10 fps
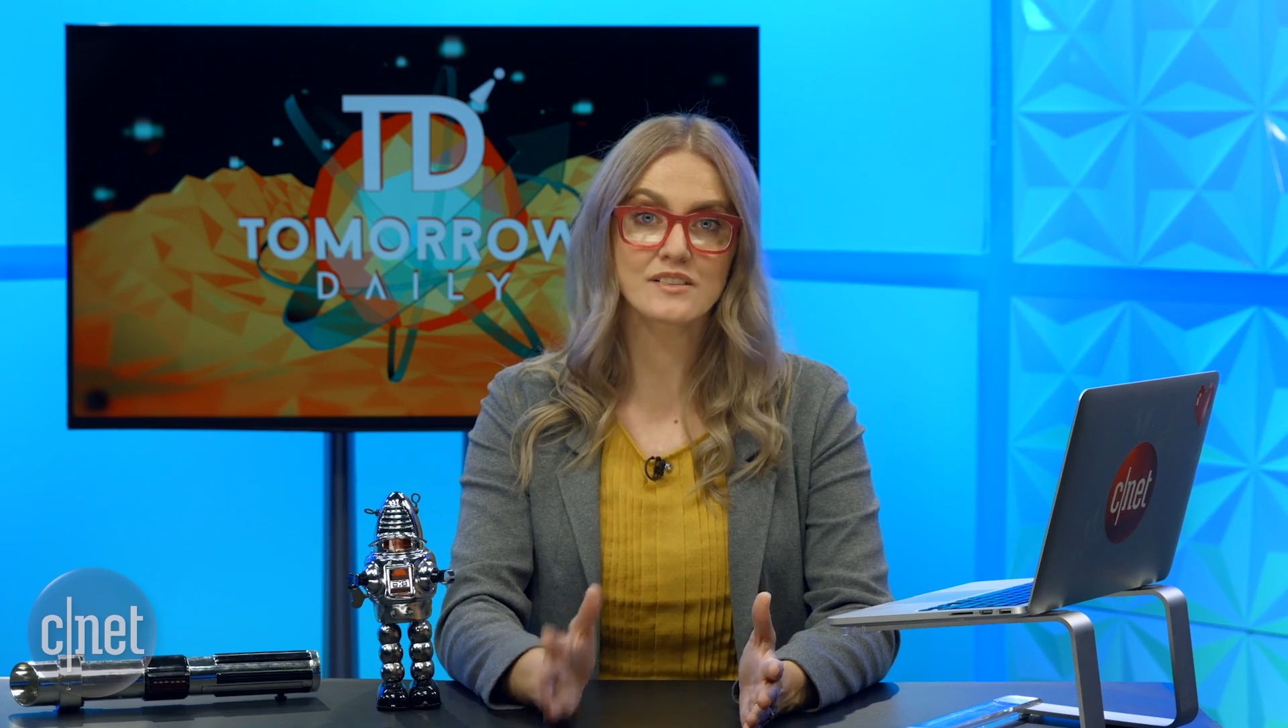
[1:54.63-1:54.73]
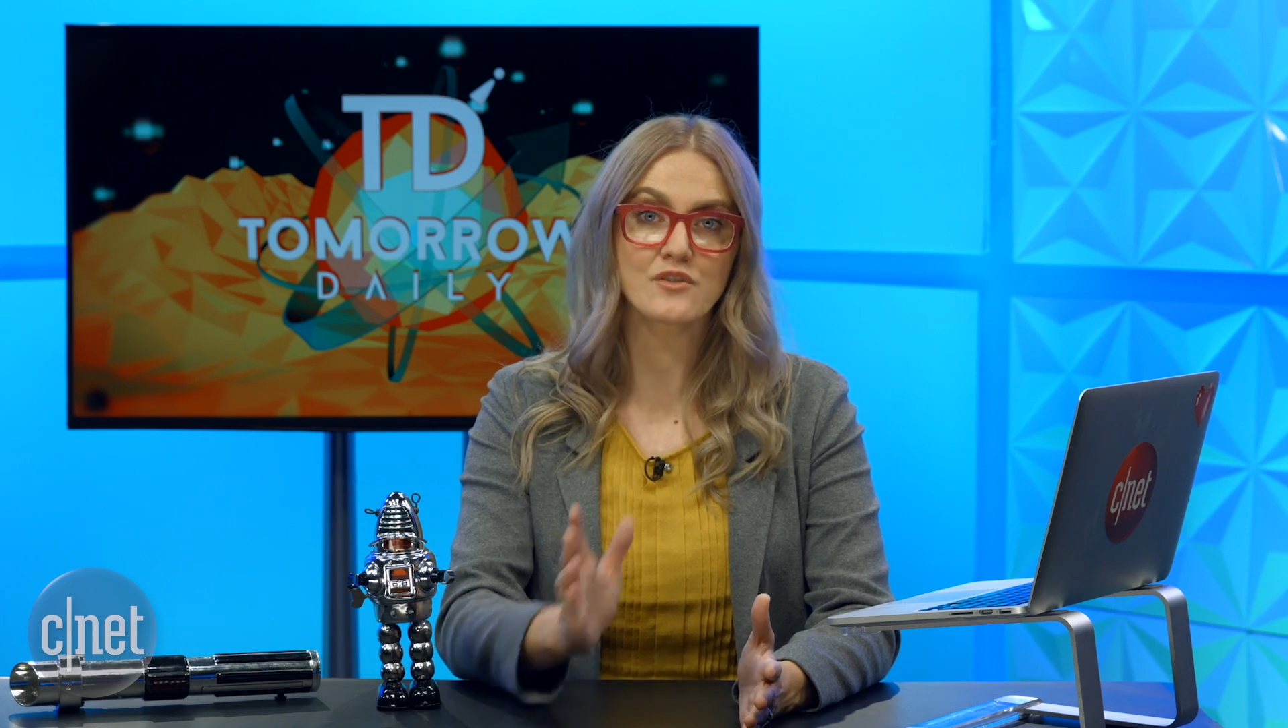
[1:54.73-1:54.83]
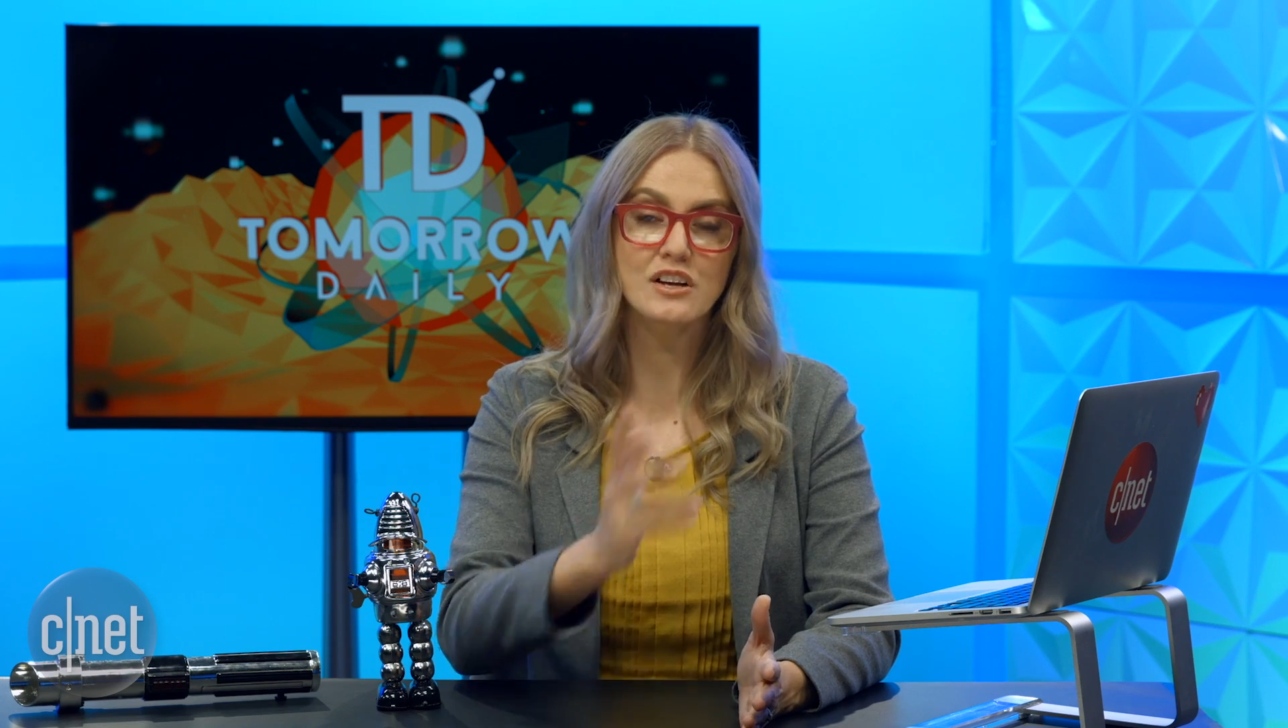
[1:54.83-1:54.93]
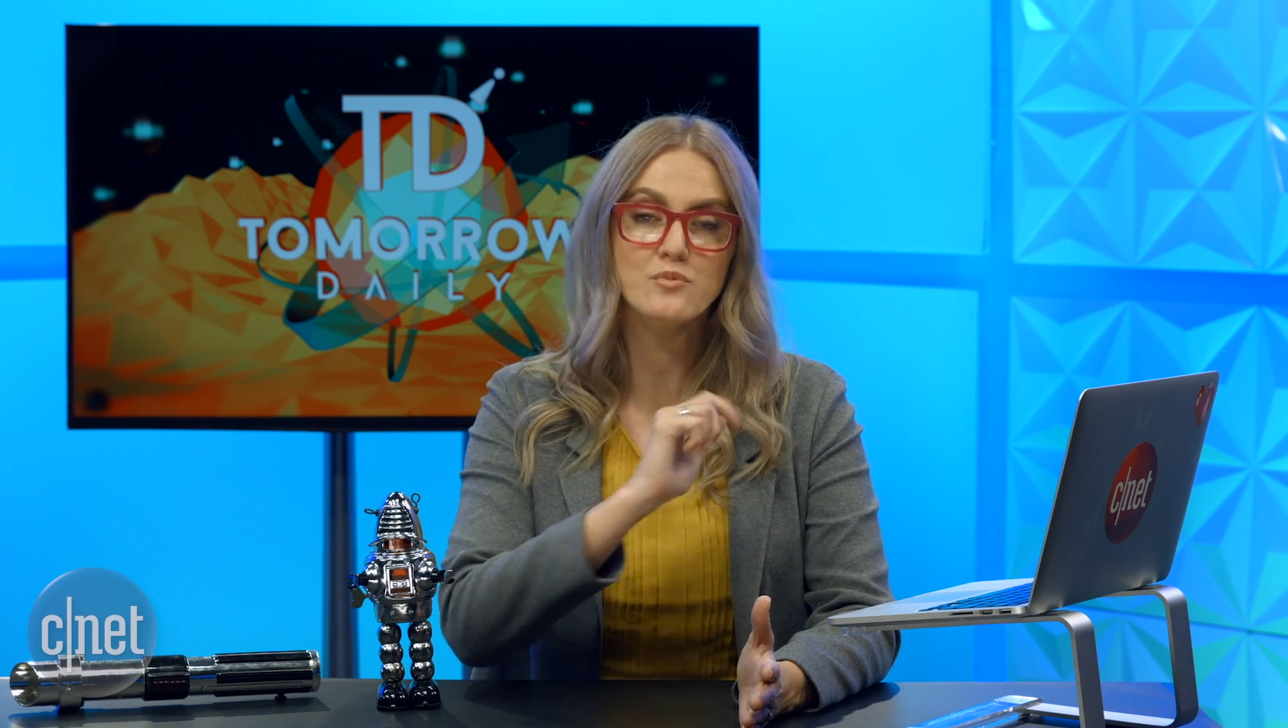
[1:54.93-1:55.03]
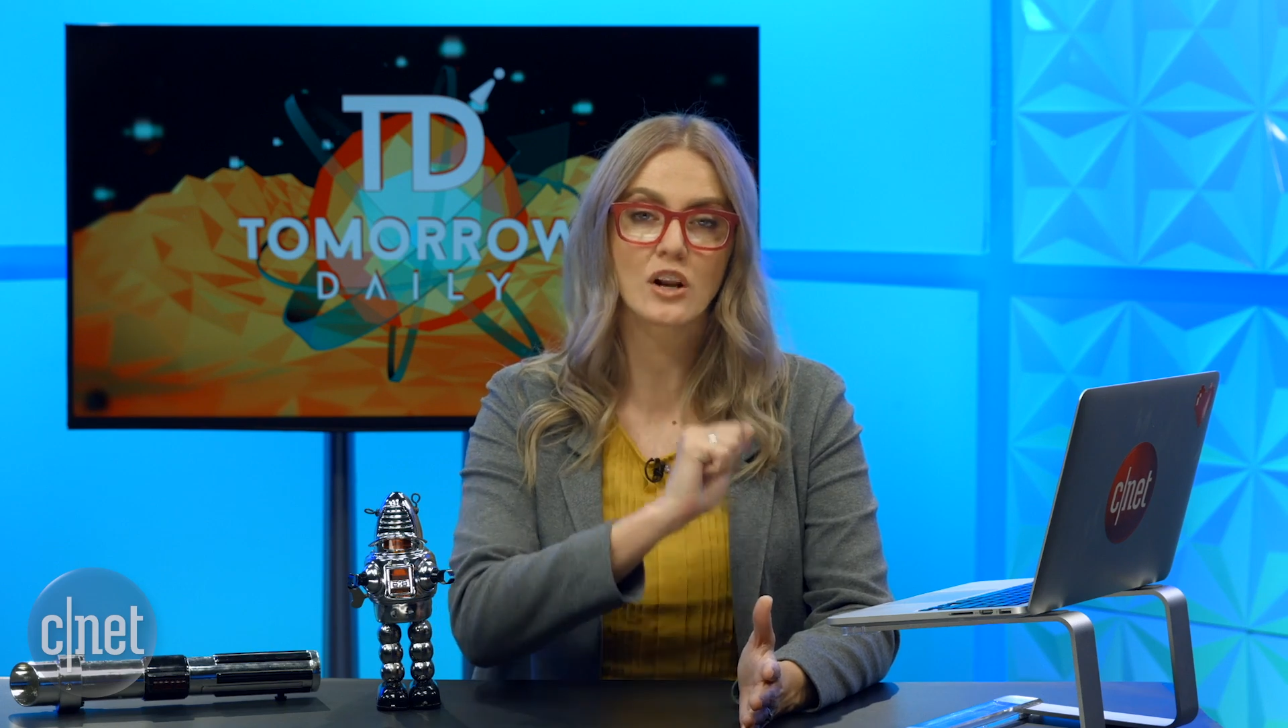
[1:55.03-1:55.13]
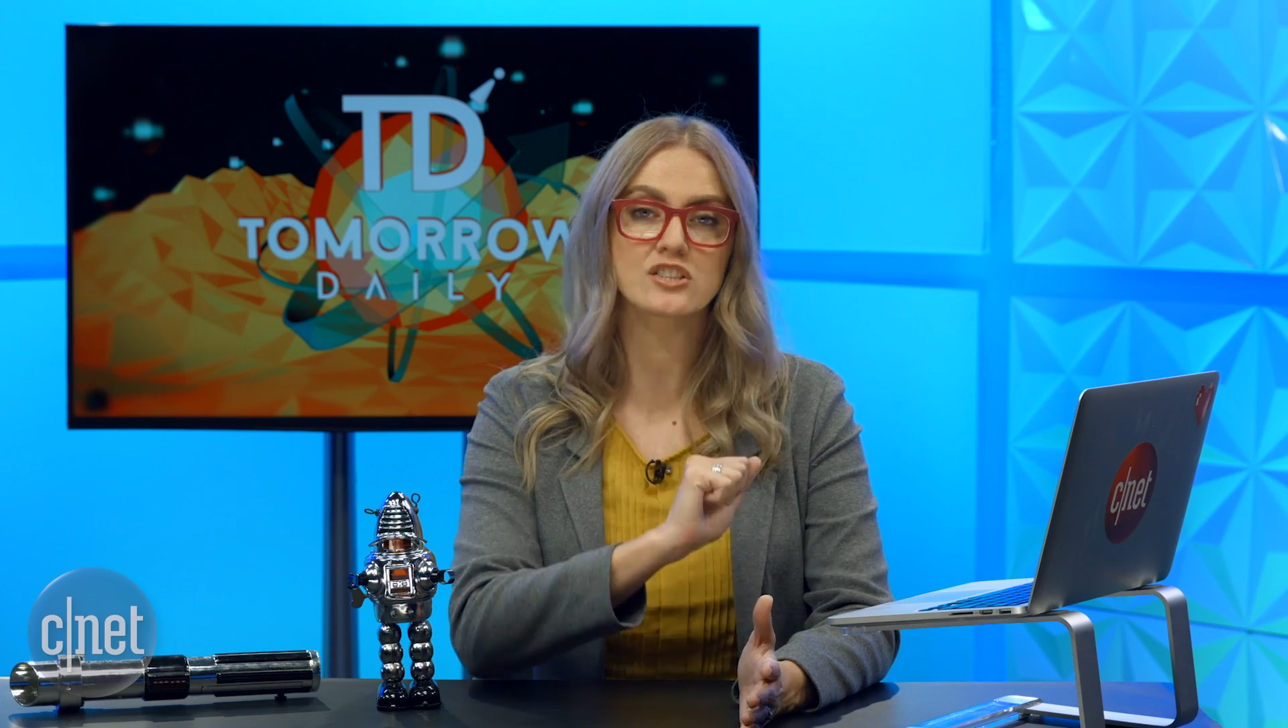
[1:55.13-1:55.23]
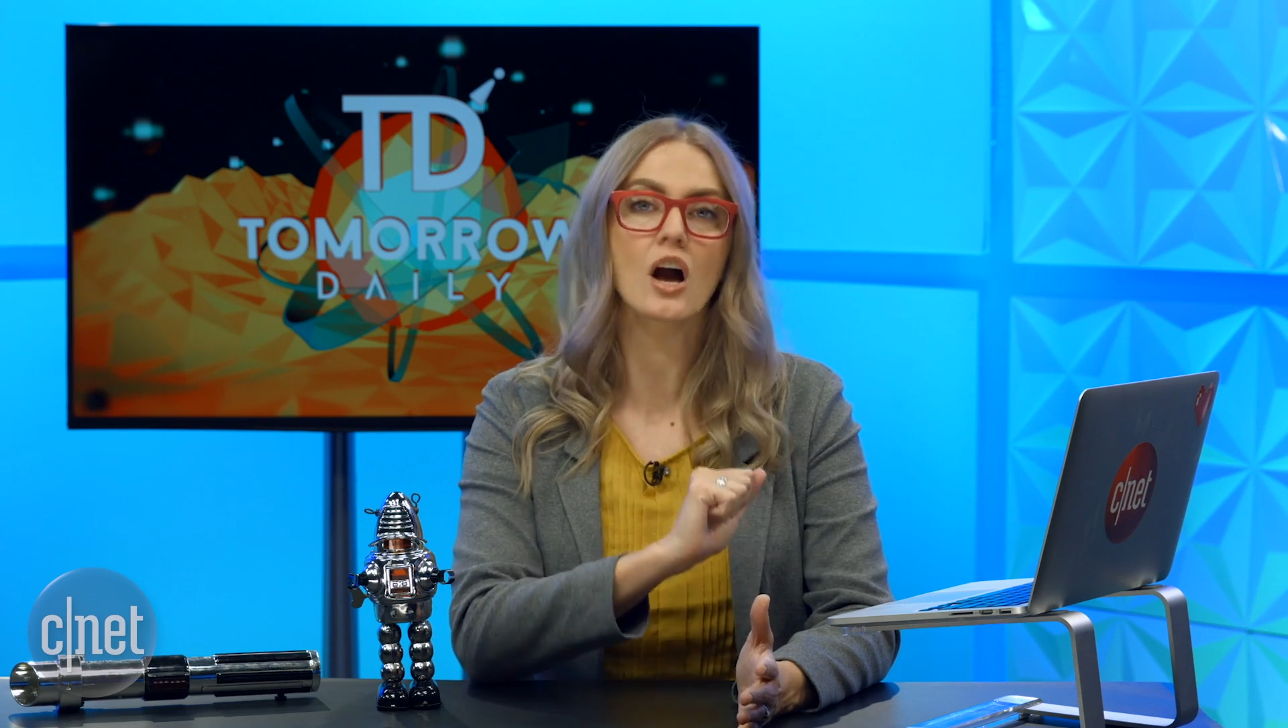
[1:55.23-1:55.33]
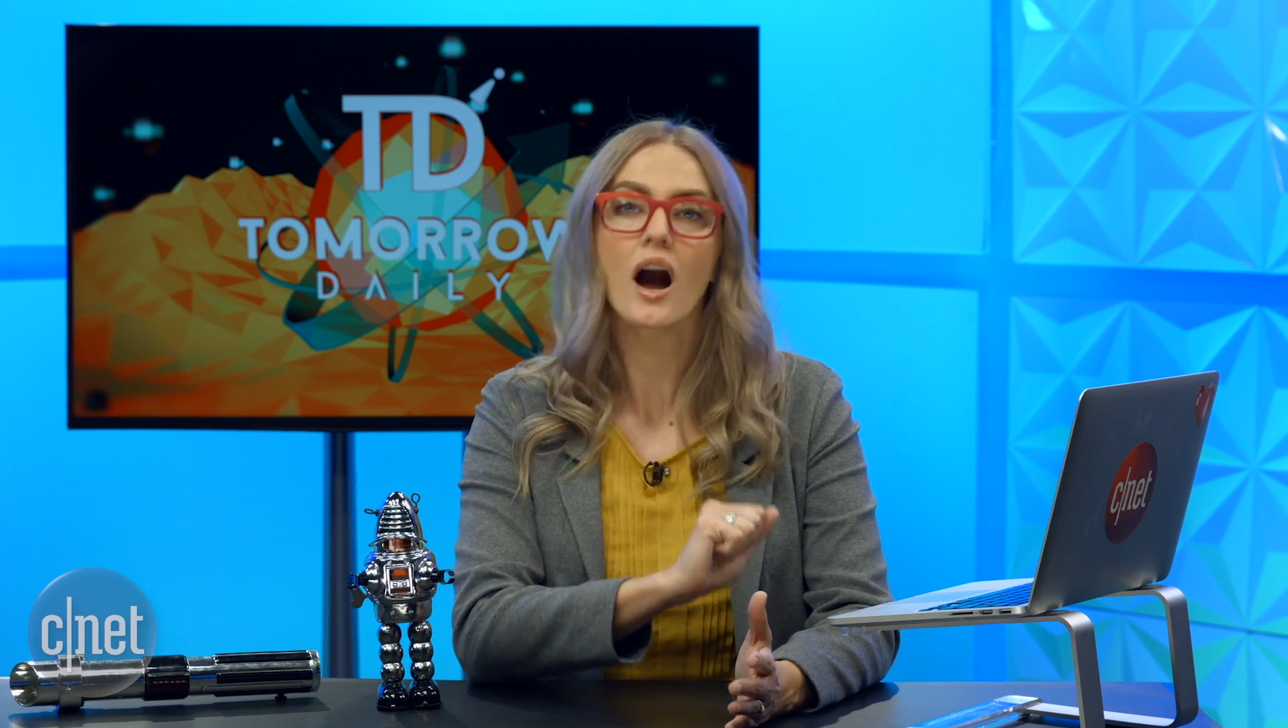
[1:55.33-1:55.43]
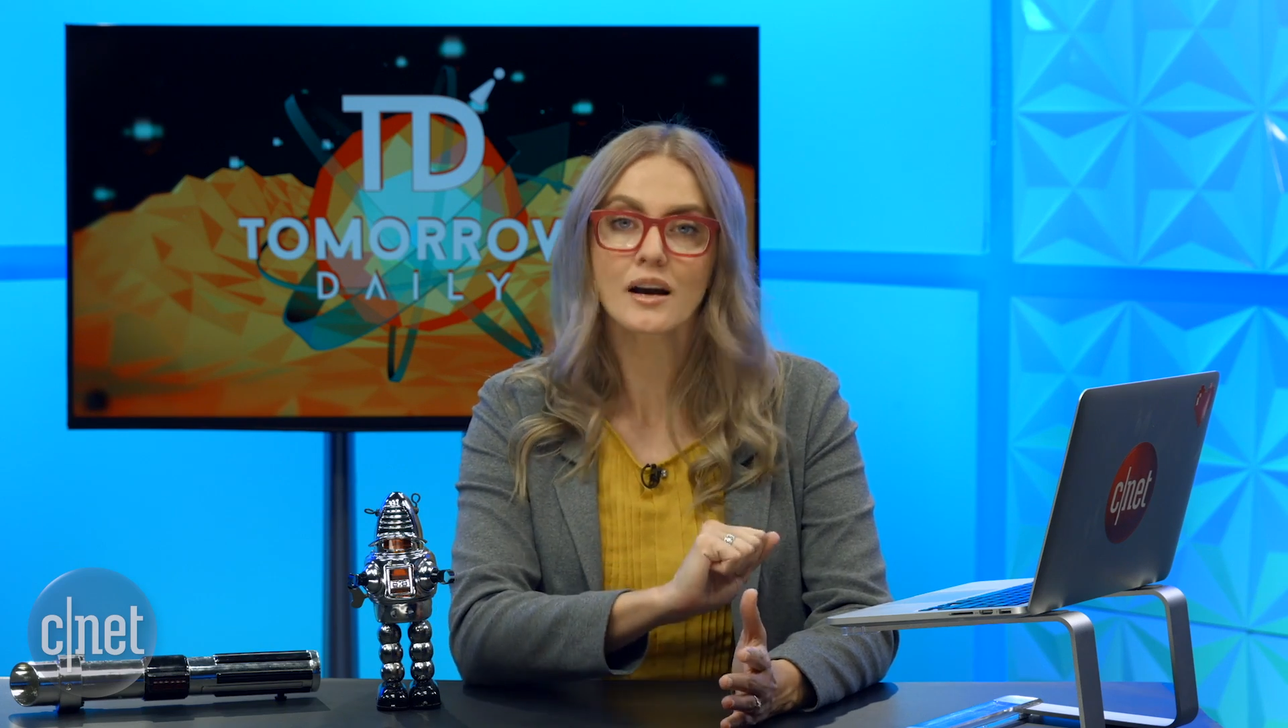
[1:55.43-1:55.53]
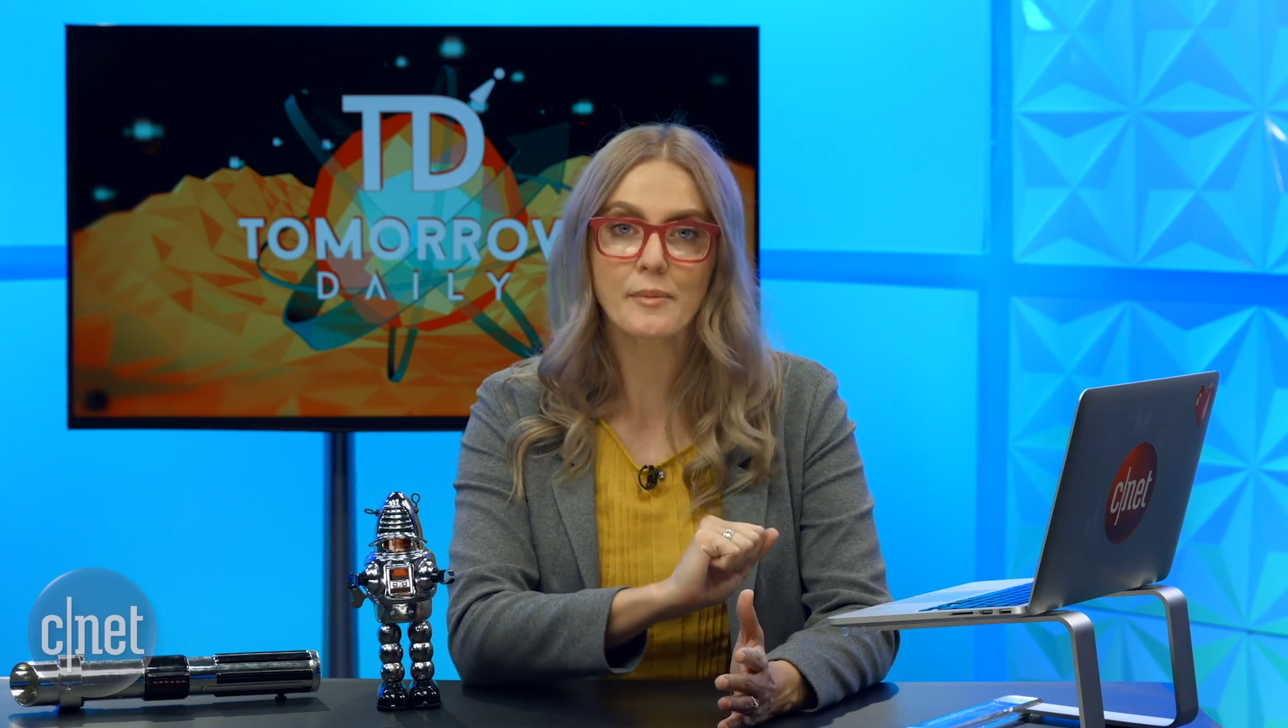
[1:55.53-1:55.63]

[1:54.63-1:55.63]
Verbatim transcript: If you guys want to talk